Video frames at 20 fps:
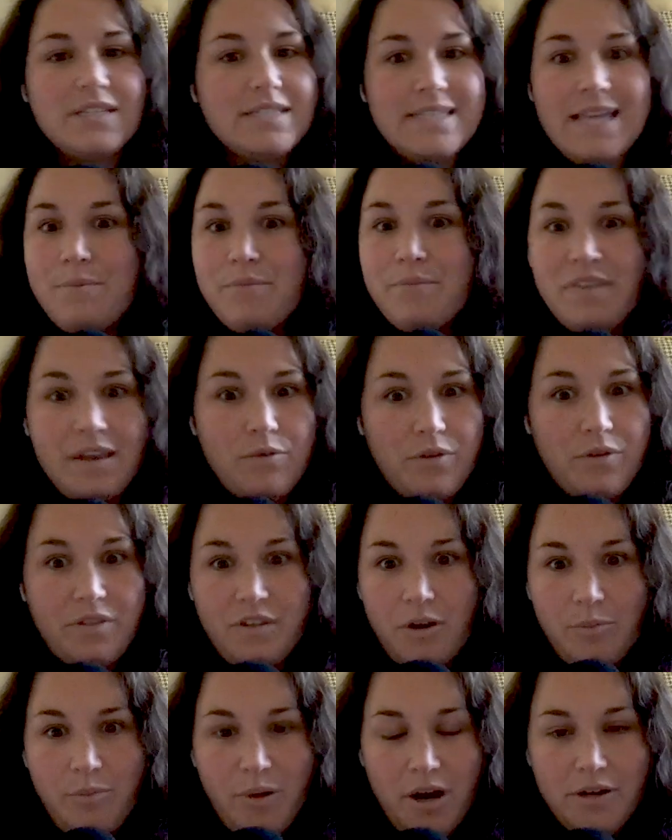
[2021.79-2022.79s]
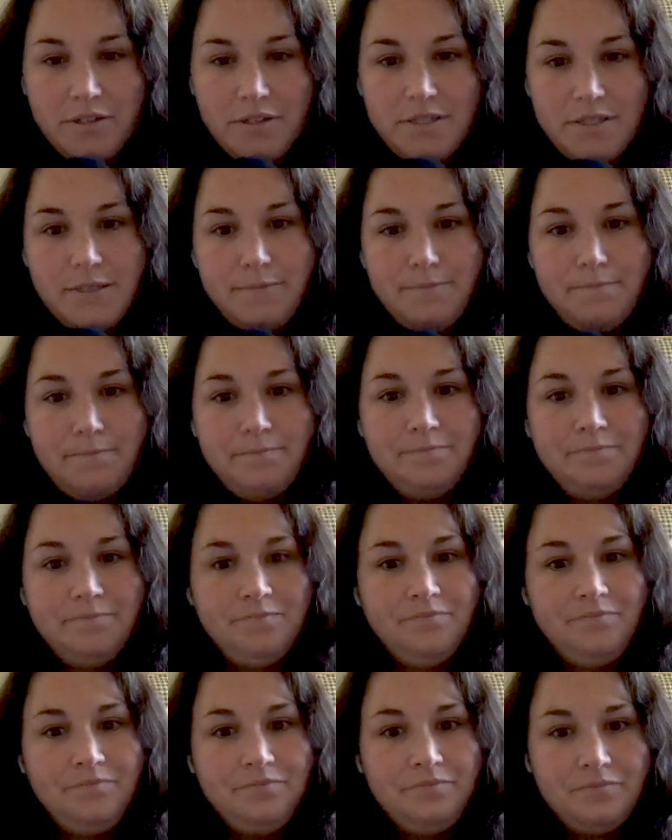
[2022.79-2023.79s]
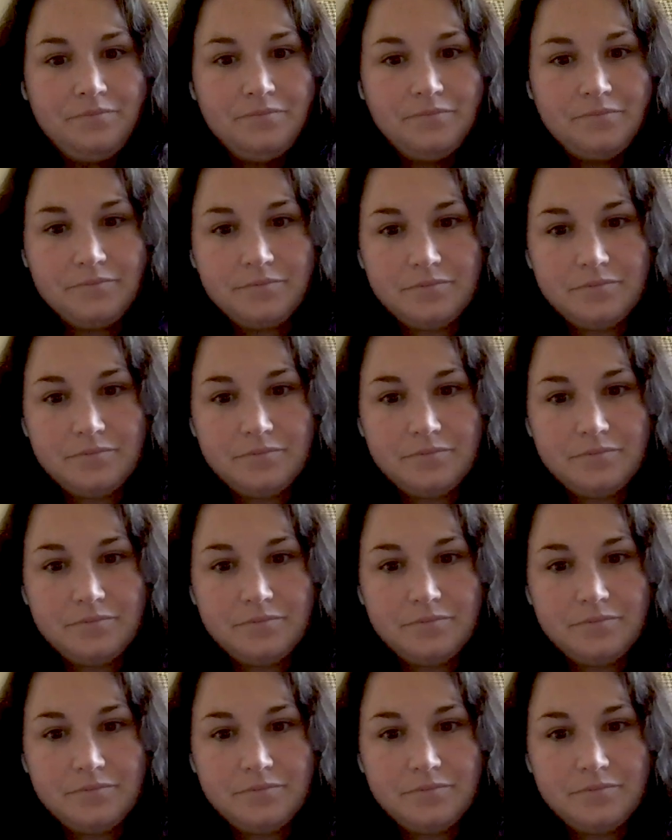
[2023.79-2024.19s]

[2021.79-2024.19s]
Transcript: Same thing with our parts. Yeah, that's fascinating.